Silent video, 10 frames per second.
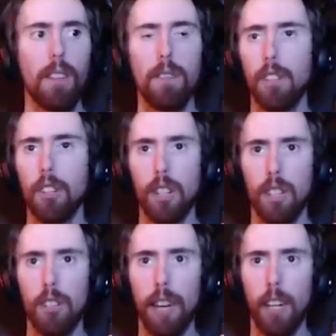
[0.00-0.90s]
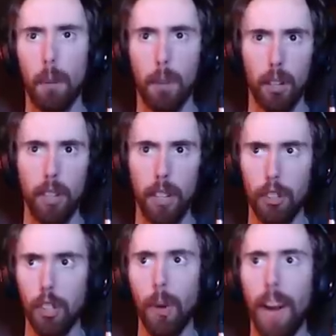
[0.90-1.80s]
Did you get the leg armor glitch?
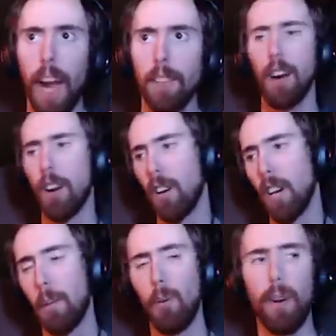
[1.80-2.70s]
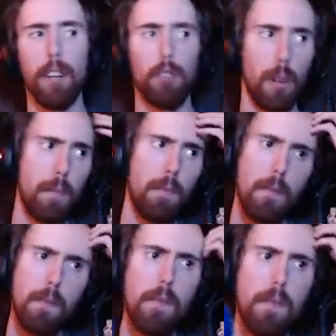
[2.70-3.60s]
No, I haven't. All right, I'm gonna win this one.
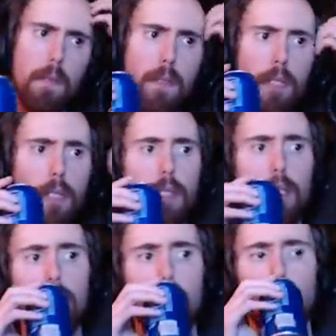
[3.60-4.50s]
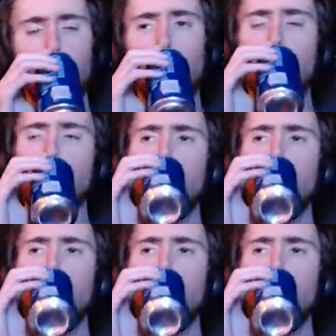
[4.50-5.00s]
Listen to me. What?